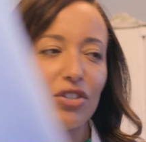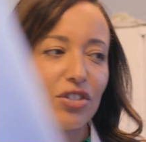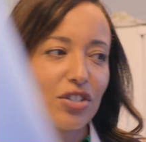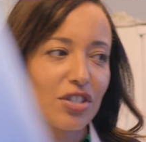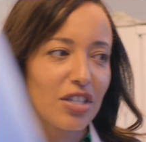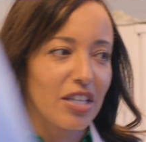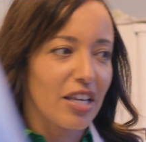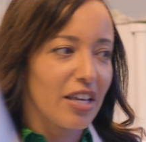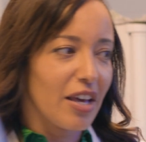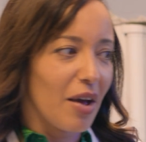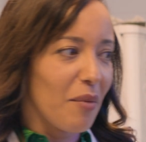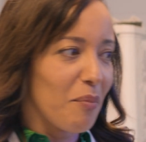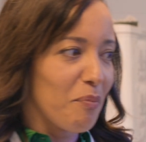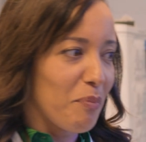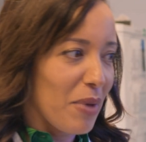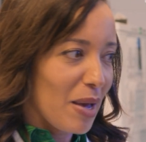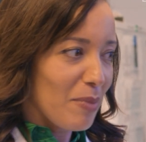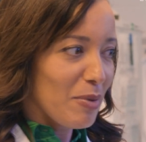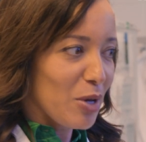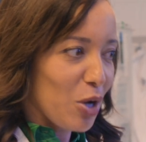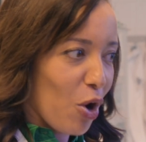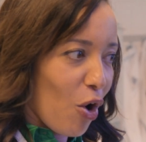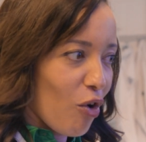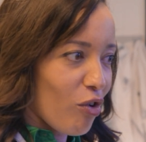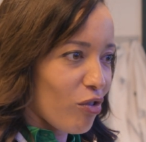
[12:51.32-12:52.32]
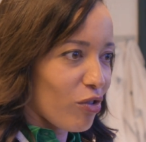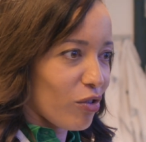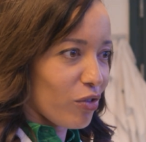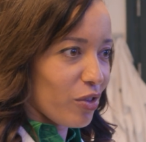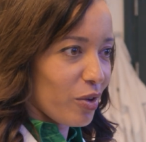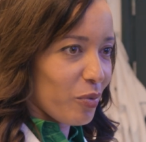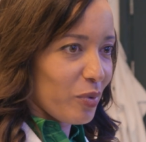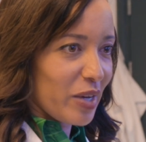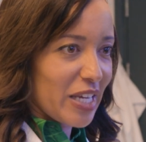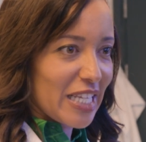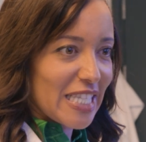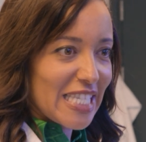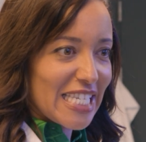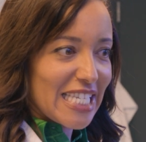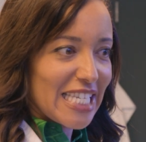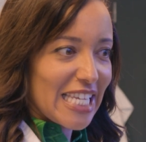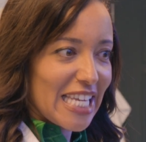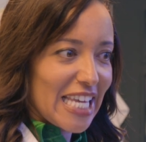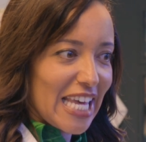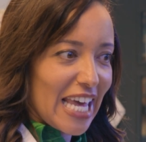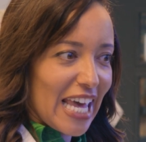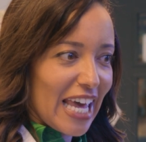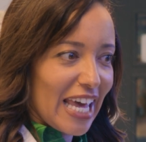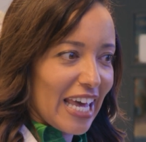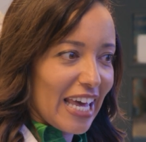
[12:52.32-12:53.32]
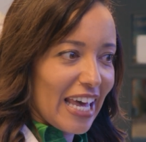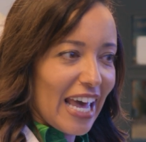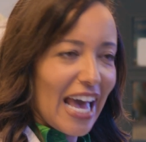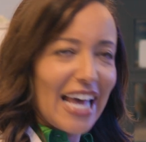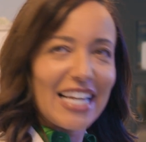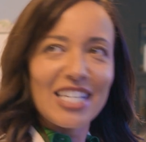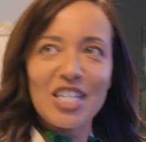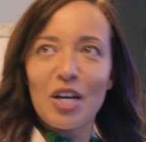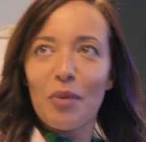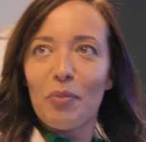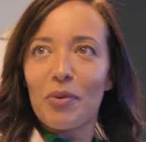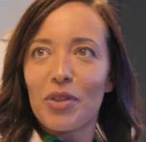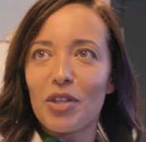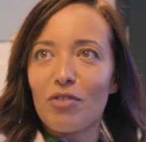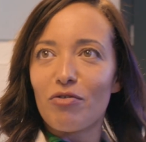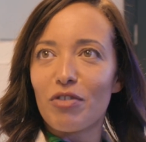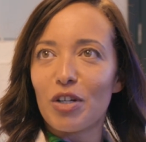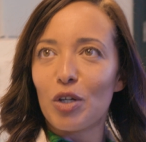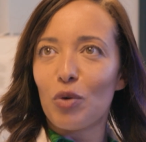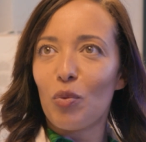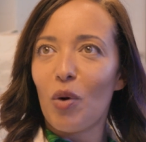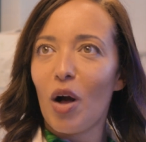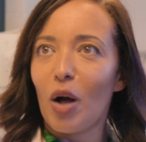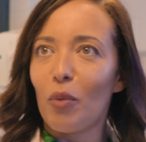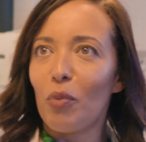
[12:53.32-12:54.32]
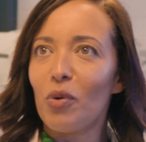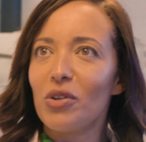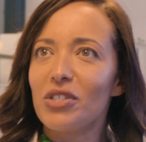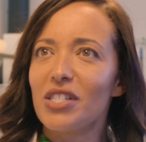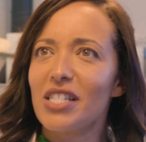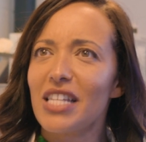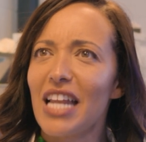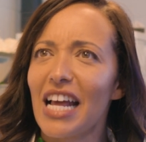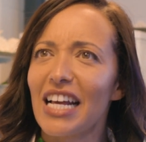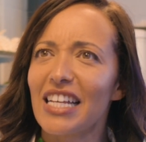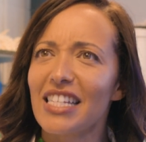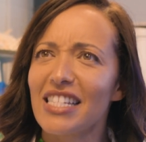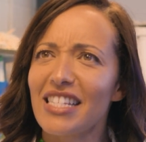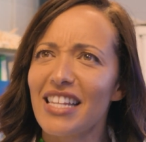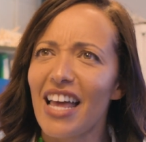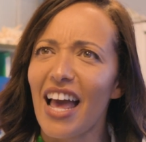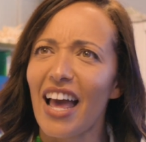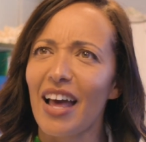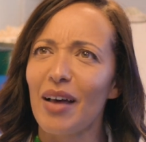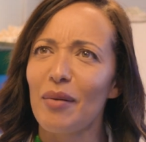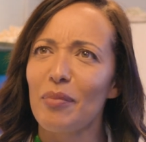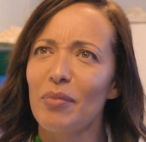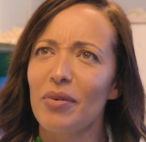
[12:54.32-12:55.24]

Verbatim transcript: does the um, baby coral that we can see here end up in the real world? What's the next step?